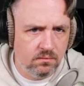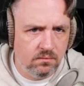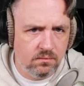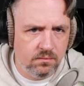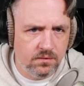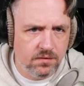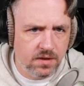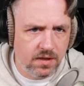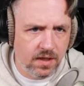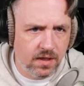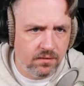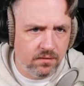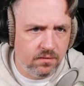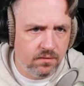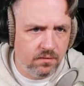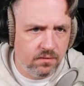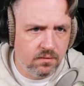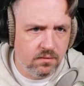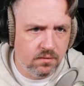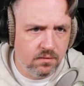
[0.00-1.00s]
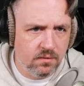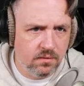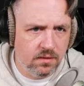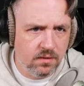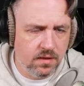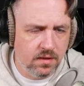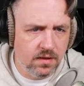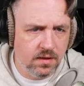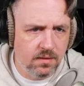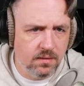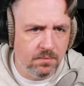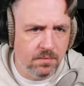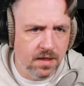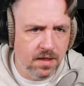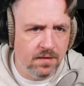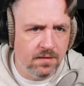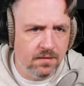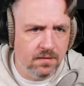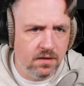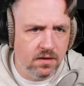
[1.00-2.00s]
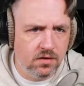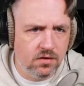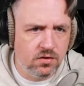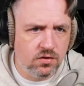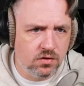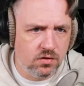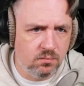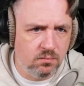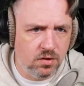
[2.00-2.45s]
together. And these should be